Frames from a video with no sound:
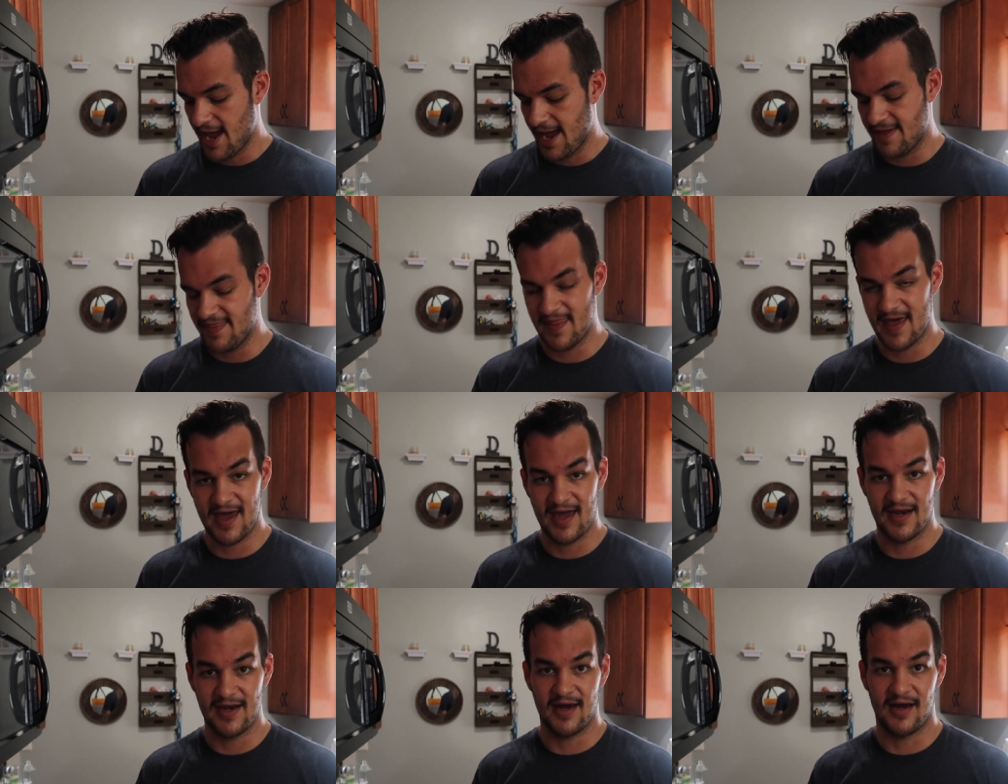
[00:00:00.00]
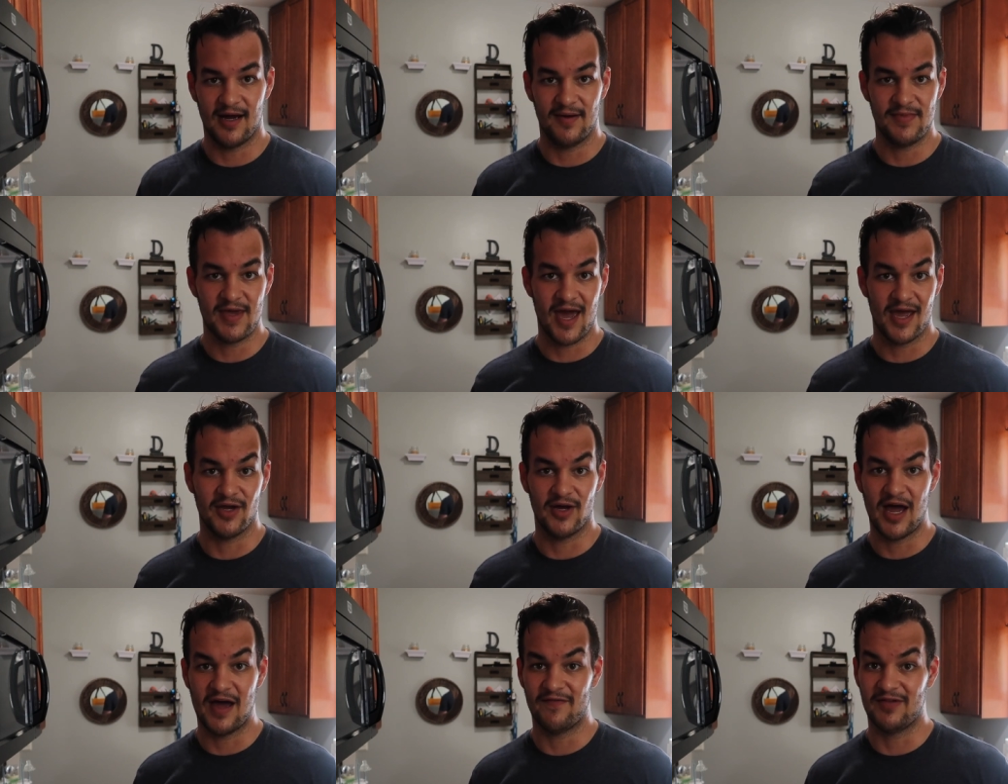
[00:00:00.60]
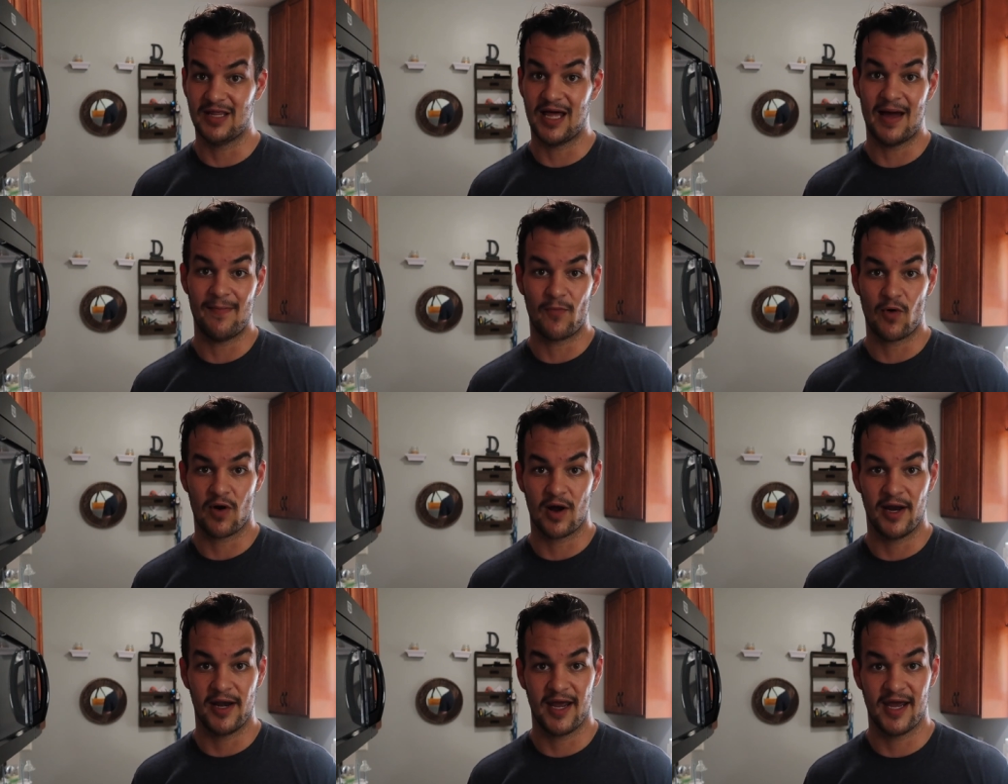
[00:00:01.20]
And then, um, yeah, you'll have a lot
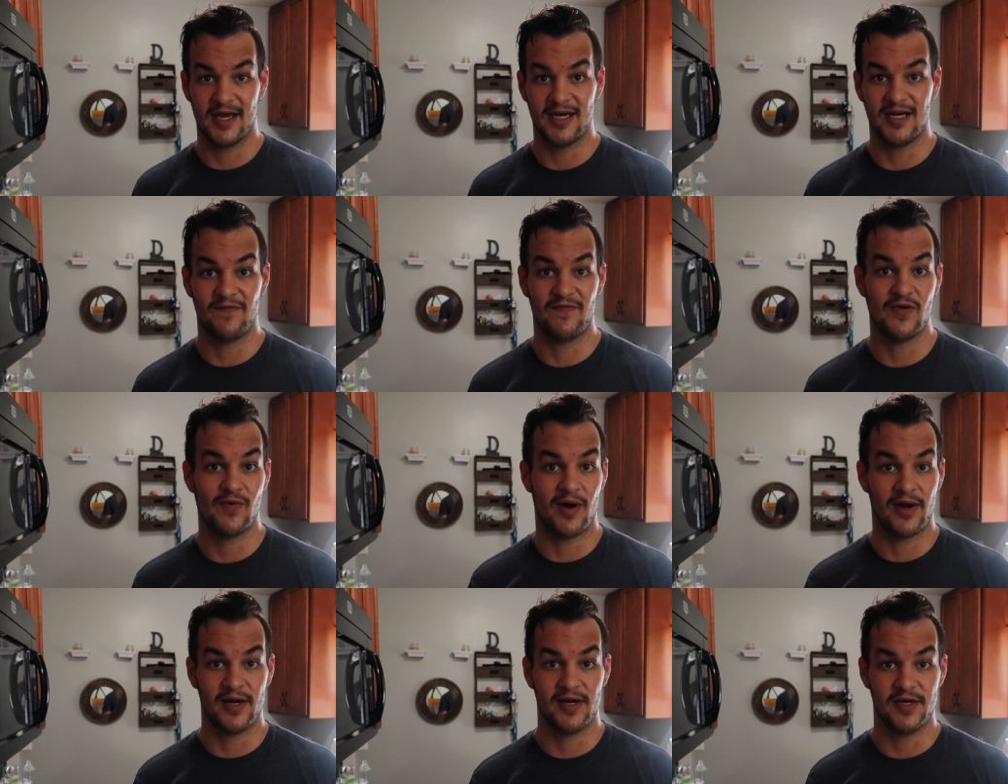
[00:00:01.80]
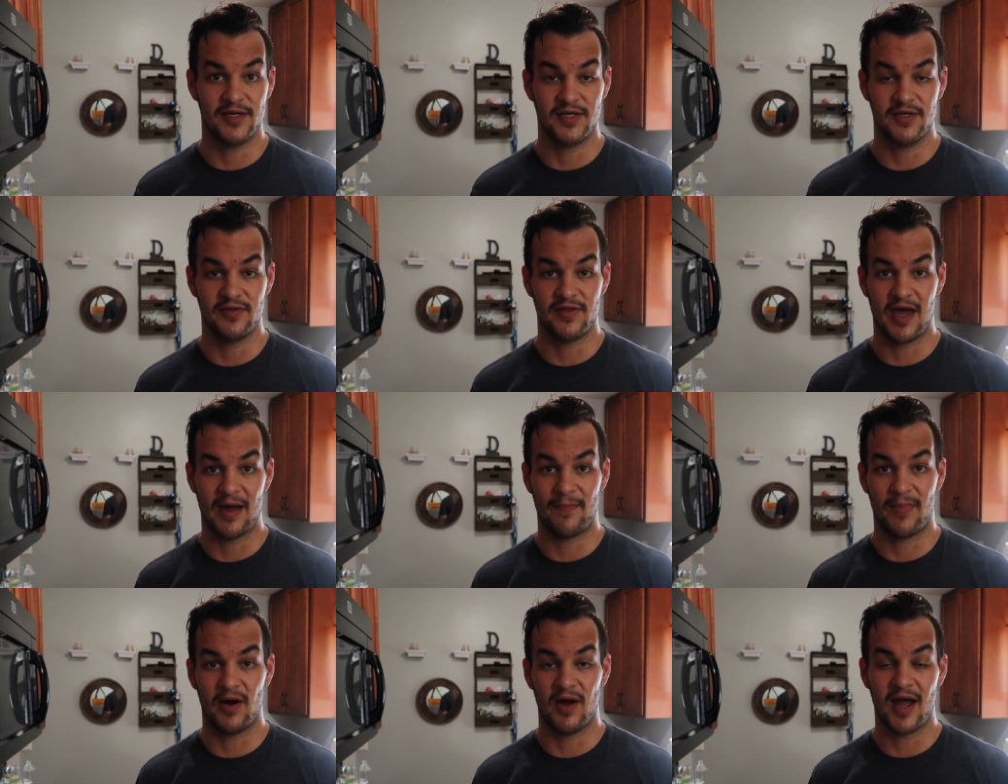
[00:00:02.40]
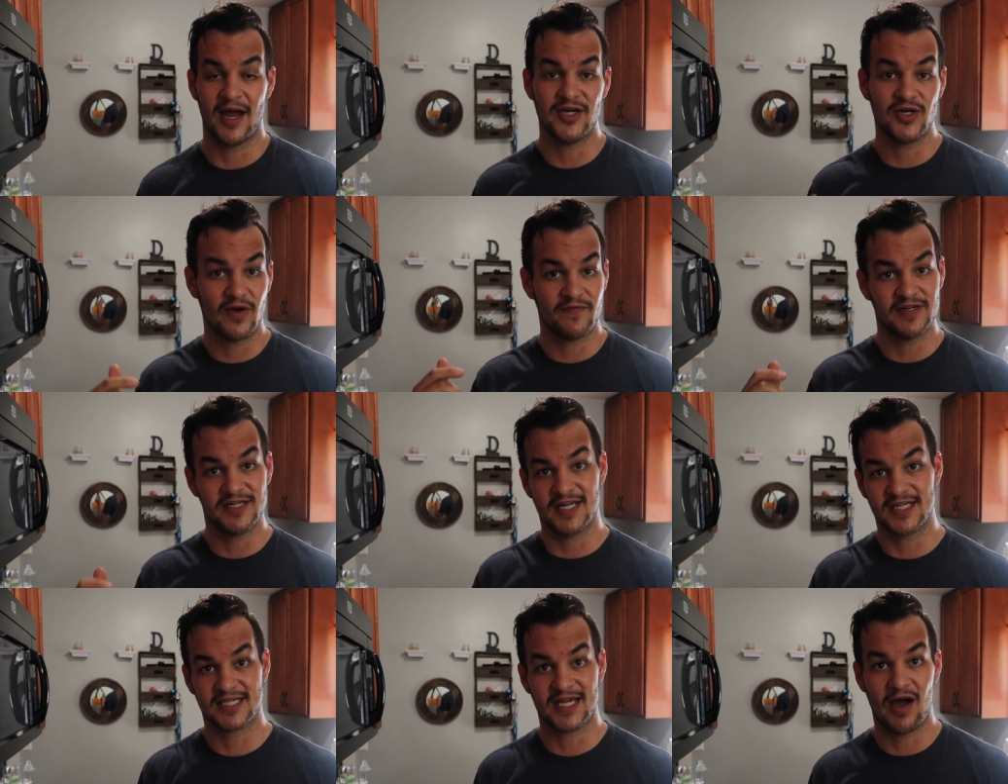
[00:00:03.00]
more on hand if you wanted to do that. But I do
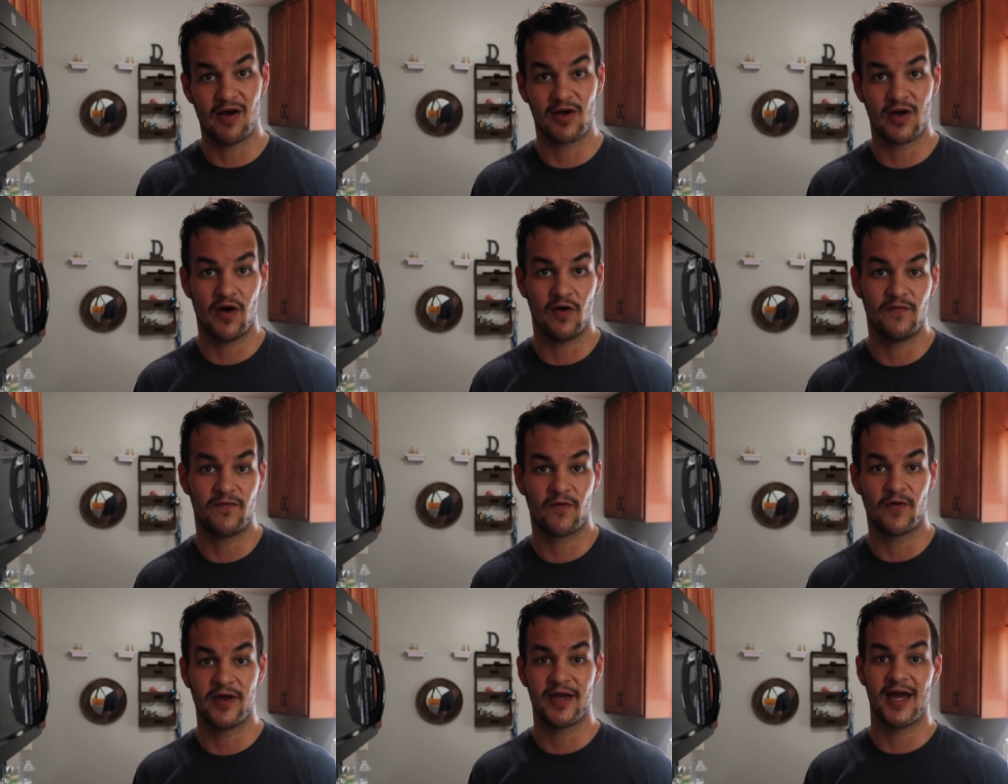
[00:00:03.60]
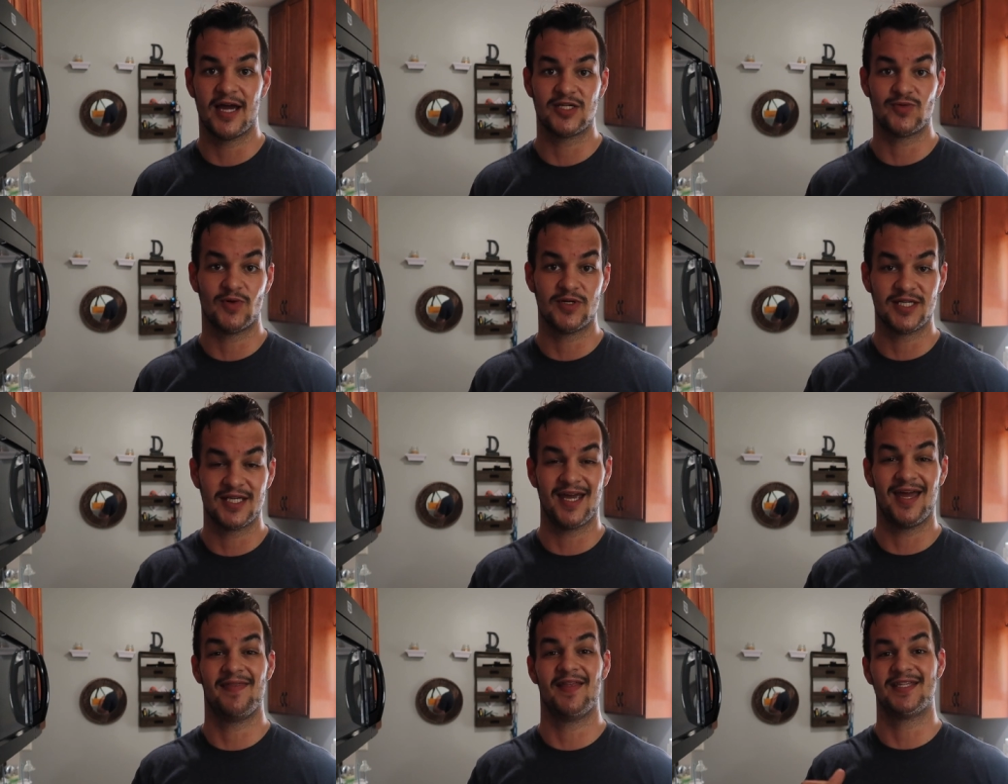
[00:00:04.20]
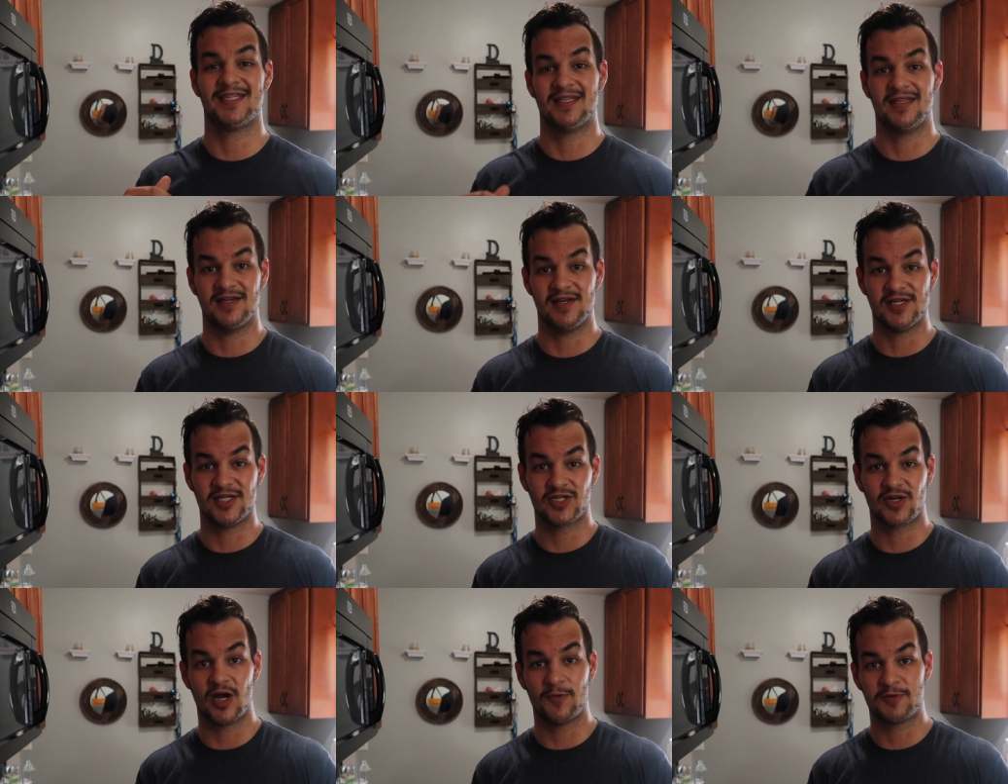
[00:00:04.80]
have a discount code for you guys. Once again, that's in the
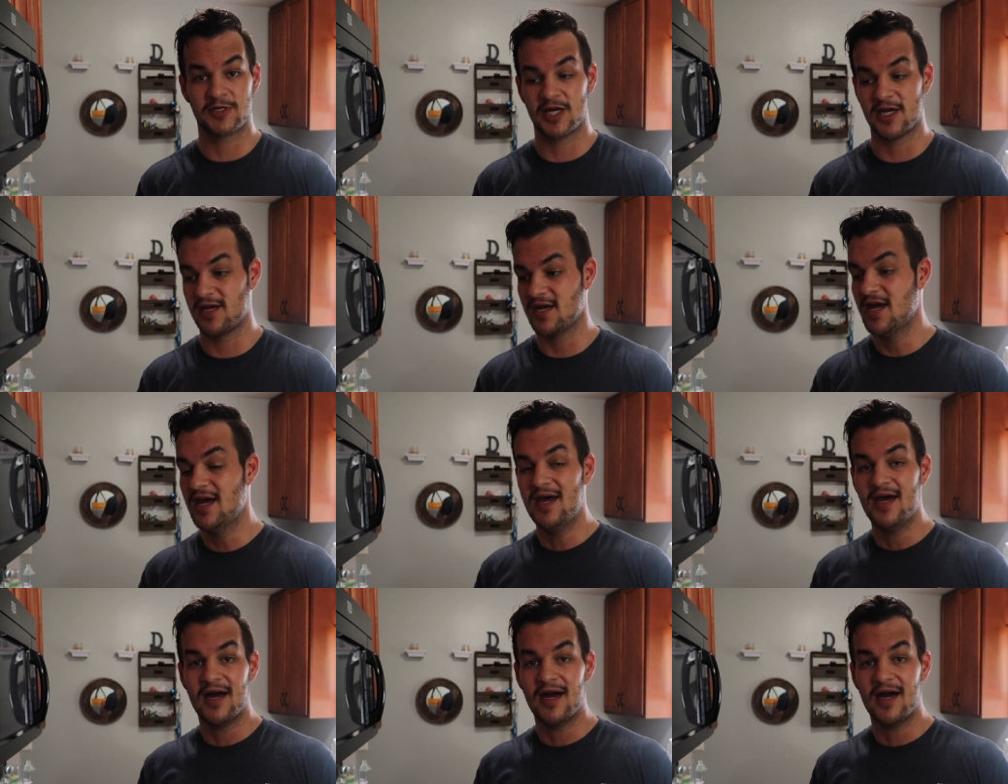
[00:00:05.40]
description.